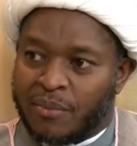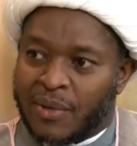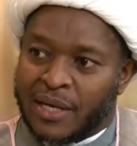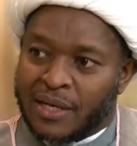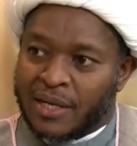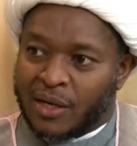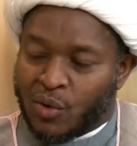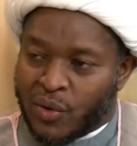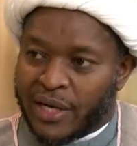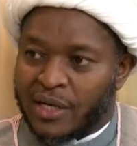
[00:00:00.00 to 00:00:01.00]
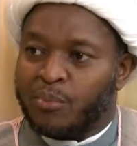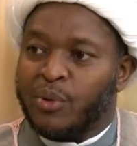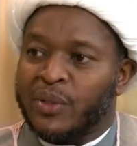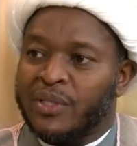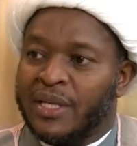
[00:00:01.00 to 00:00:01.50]
and correctly
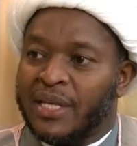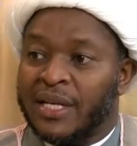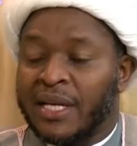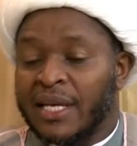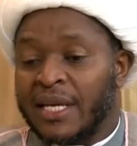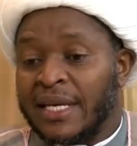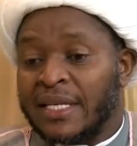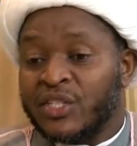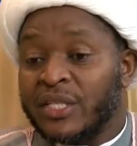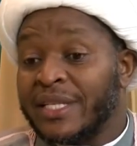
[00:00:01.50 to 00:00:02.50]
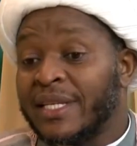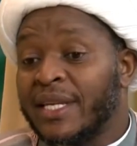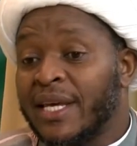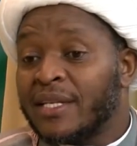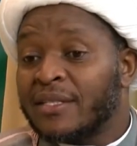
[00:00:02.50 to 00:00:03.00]
pointed that she
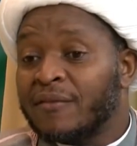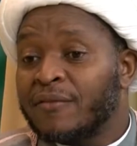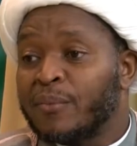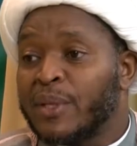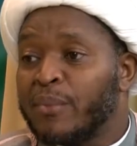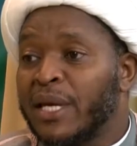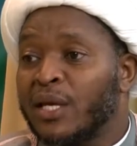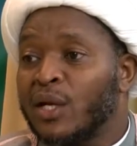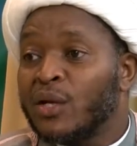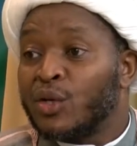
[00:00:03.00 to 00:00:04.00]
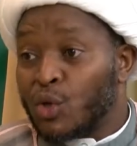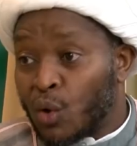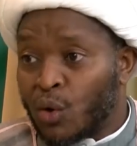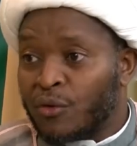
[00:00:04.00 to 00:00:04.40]
didn't enter from the main door